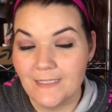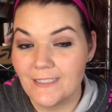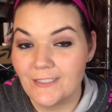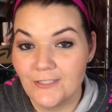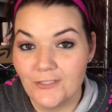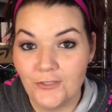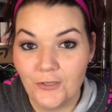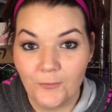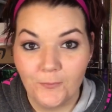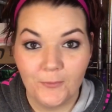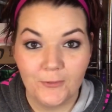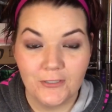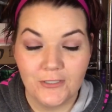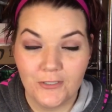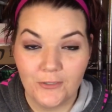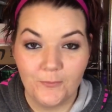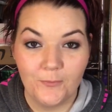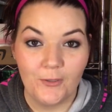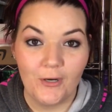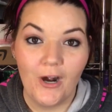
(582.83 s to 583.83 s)
Super,
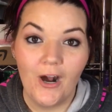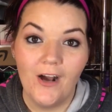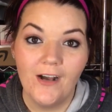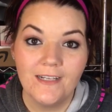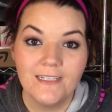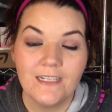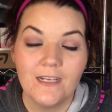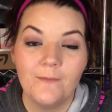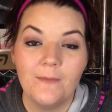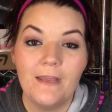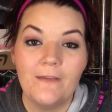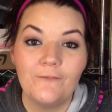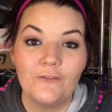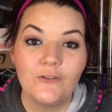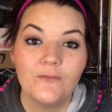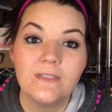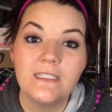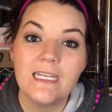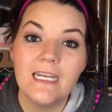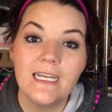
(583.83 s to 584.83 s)
super awesome. If
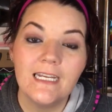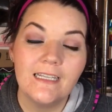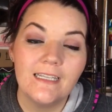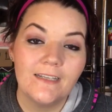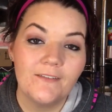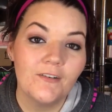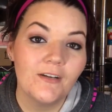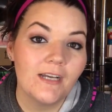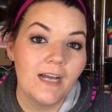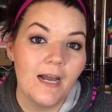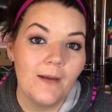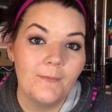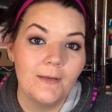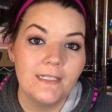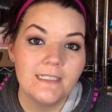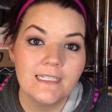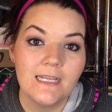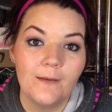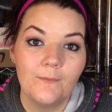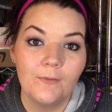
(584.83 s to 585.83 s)
you did, leave a
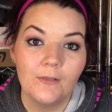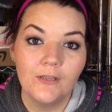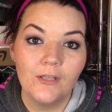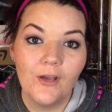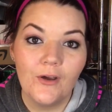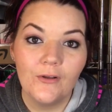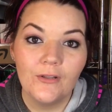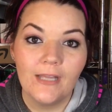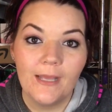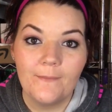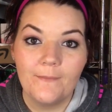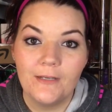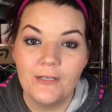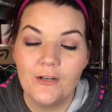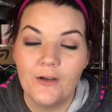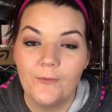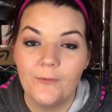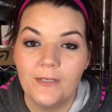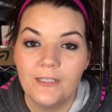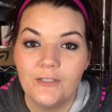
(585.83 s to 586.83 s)
comment down below. Let me
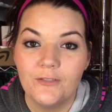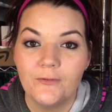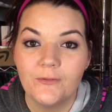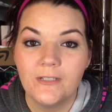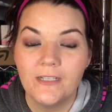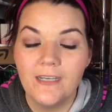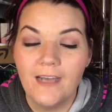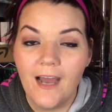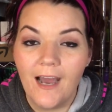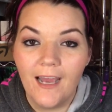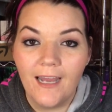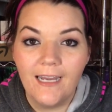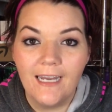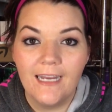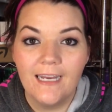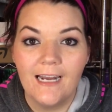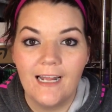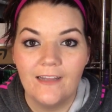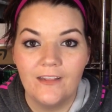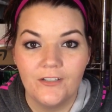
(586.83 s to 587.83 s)
know what you got,
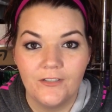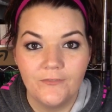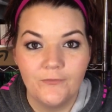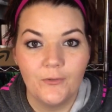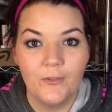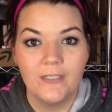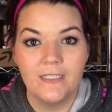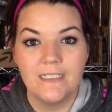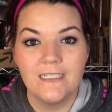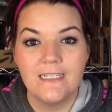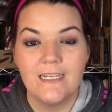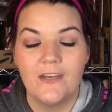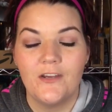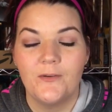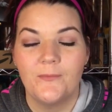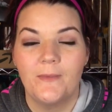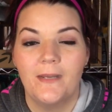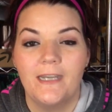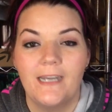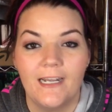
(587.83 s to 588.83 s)
and I look forward to seeing you
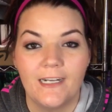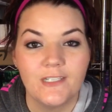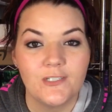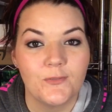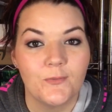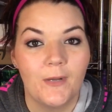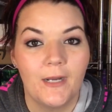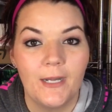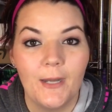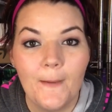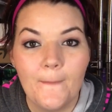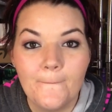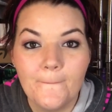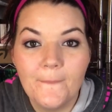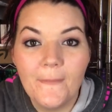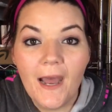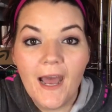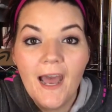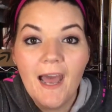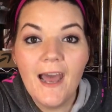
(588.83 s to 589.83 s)
in my next one.
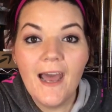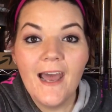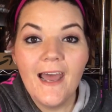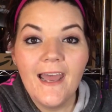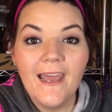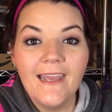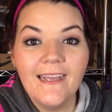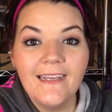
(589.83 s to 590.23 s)
Bye!